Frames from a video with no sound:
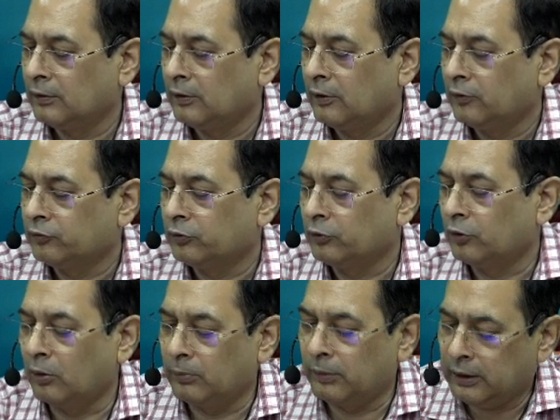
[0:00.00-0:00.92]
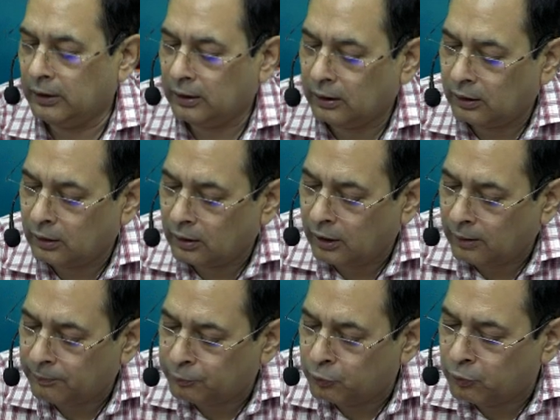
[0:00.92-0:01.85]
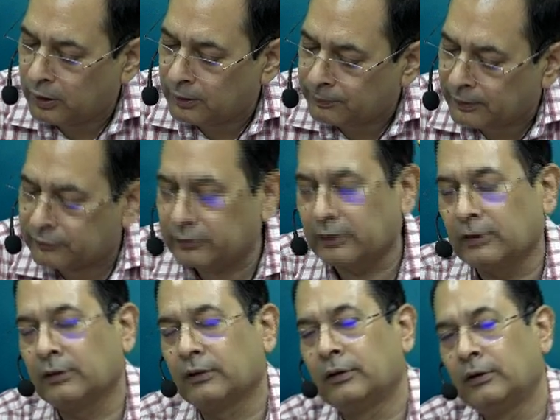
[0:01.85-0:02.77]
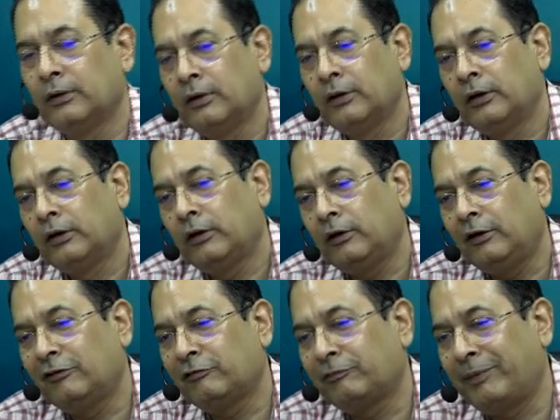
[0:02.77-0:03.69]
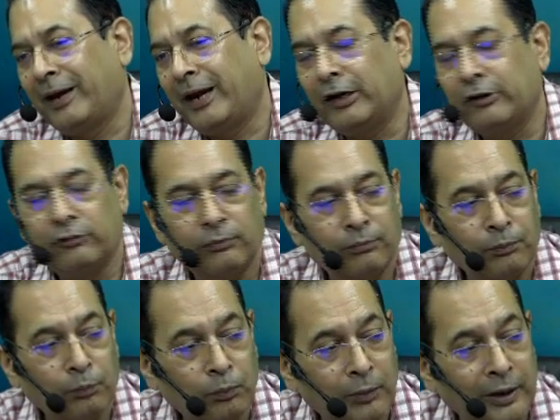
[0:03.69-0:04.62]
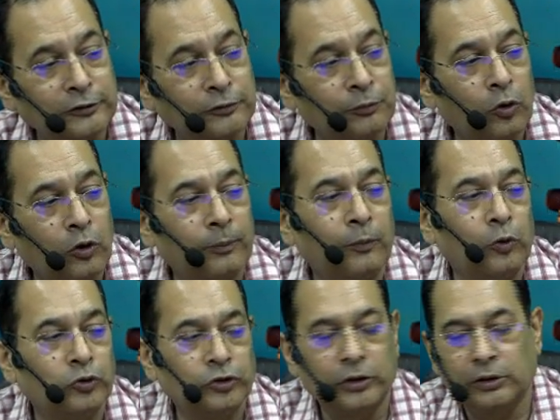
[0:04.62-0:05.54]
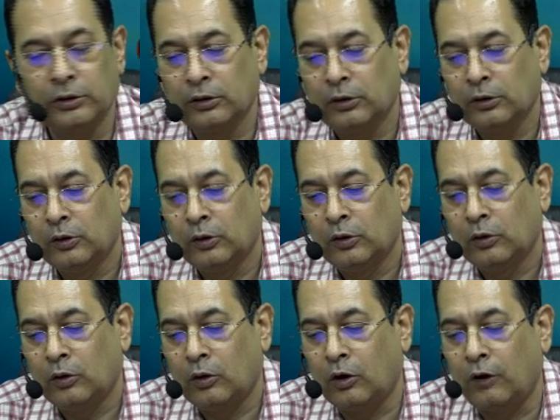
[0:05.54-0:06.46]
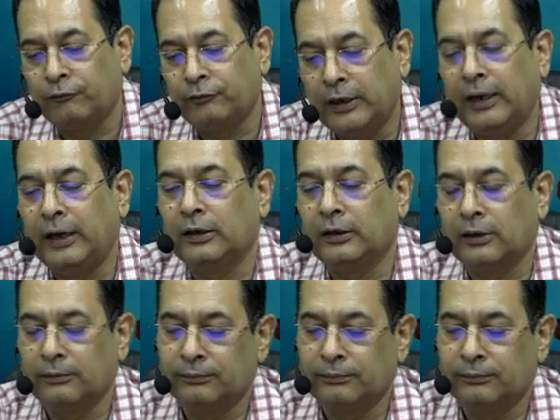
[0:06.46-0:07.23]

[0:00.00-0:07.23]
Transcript: So normally a poor person spends much more portion of their income